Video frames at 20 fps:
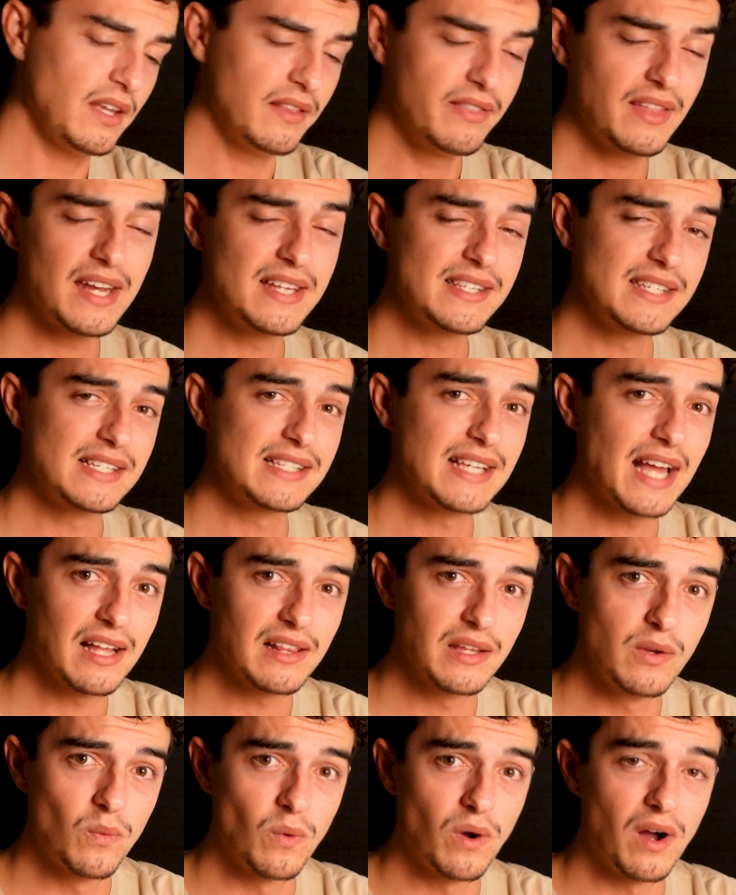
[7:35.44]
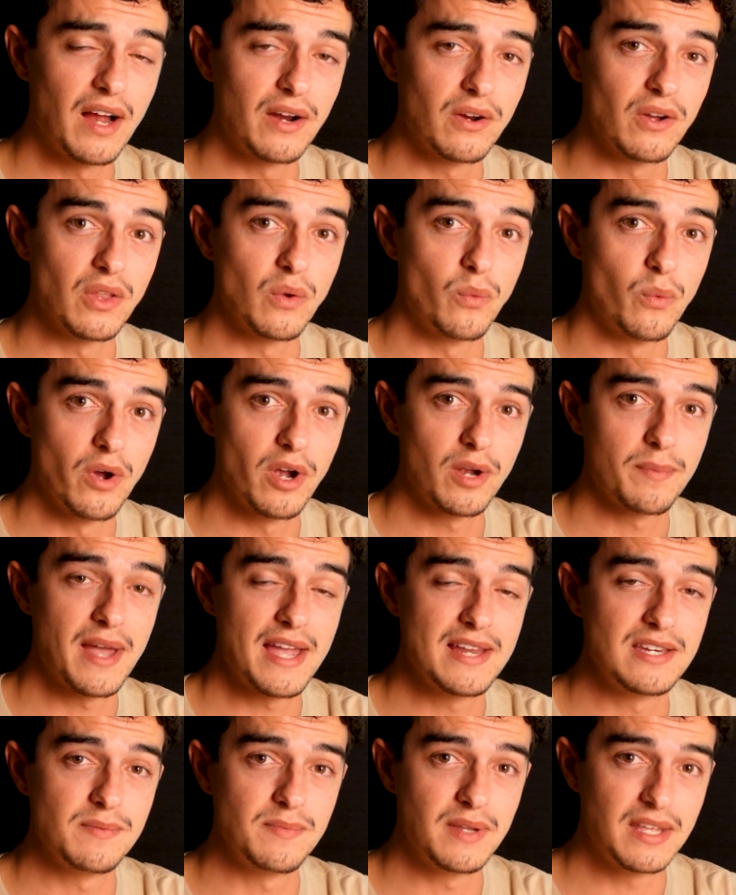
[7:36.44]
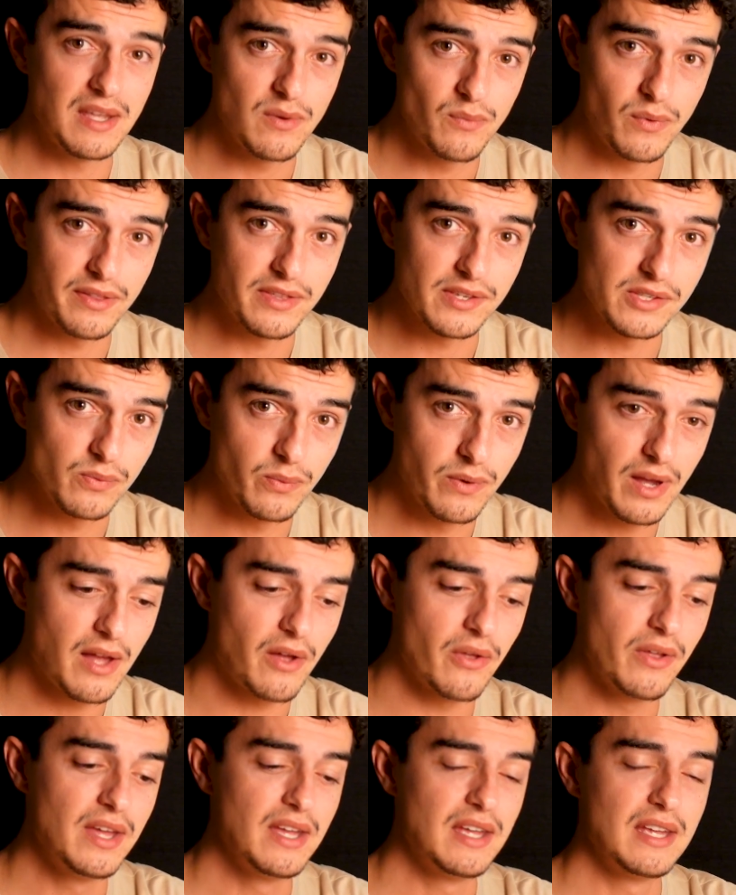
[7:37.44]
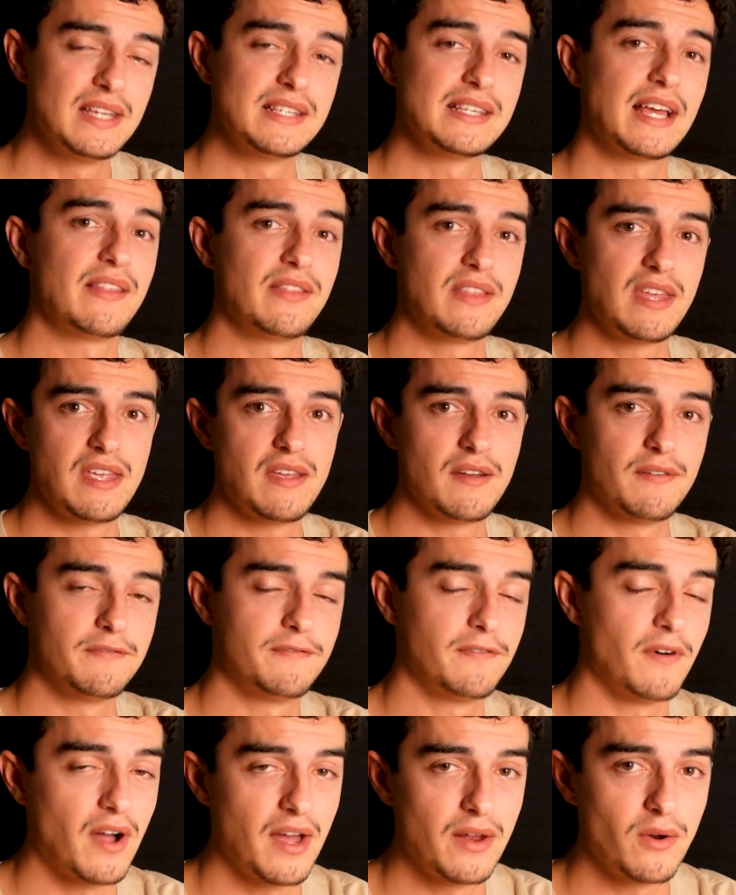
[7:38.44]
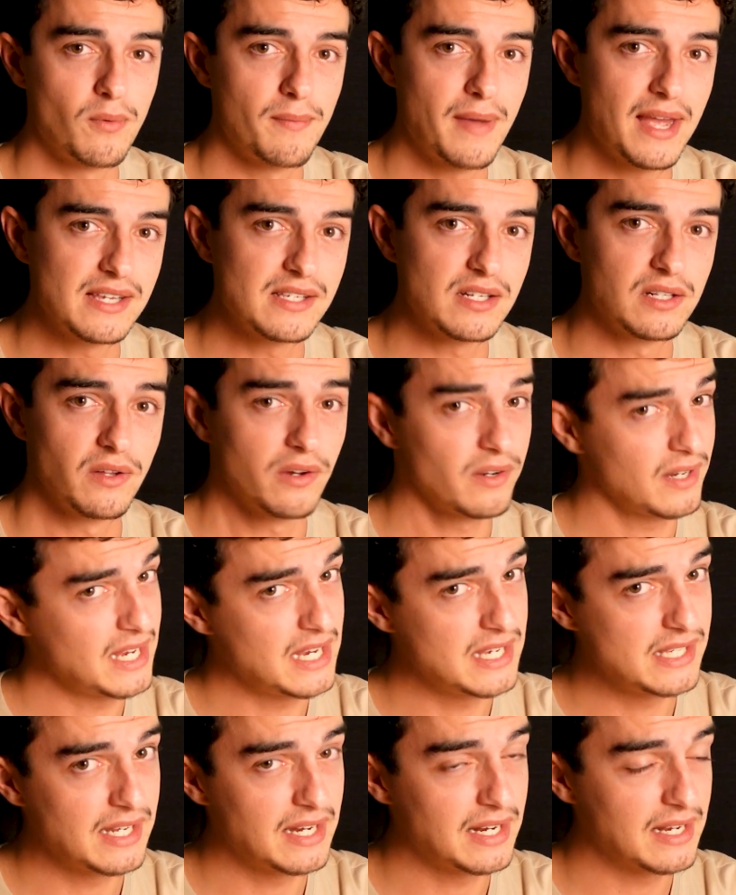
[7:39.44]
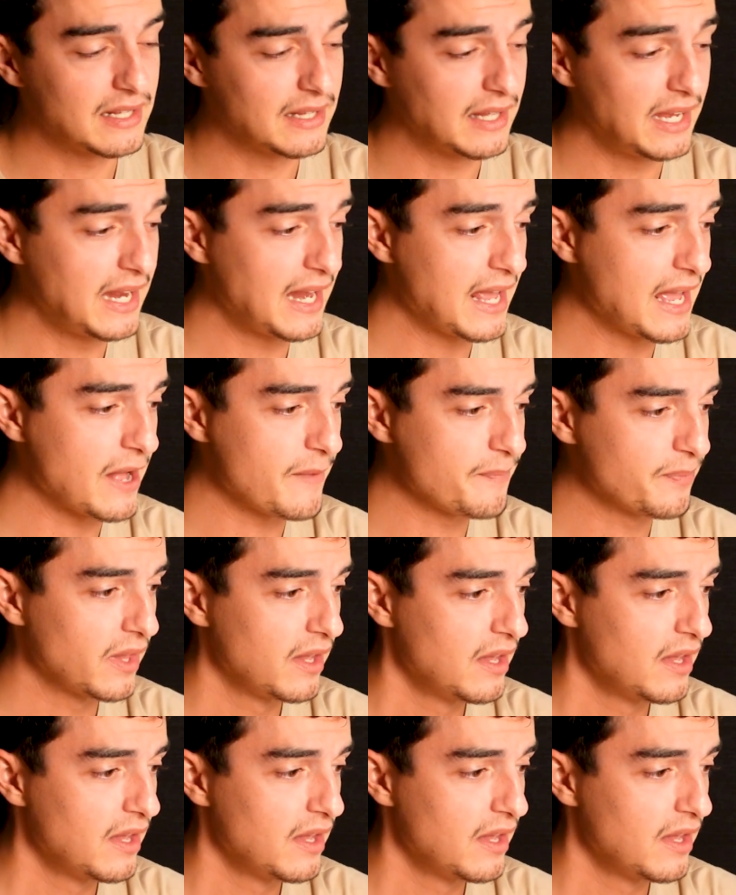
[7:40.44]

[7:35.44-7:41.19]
That is exactly why I got the workmate to begin with as well, is that the vinyl makes it a lot easier to clean out.